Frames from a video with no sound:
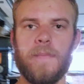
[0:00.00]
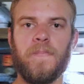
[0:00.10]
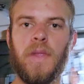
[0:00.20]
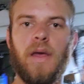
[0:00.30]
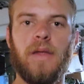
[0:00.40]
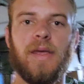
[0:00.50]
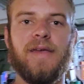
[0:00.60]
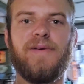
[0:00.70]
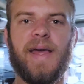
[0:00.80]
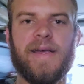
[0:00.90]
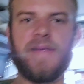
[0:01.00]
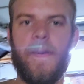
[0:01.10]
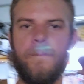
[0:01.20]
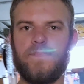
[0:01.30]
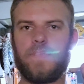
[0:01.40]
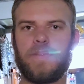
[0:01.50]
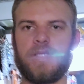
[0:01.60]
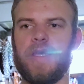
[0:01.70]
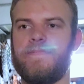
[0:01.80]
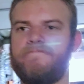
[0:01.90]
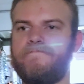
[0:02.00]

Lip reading: it. Thank you guys. See ya.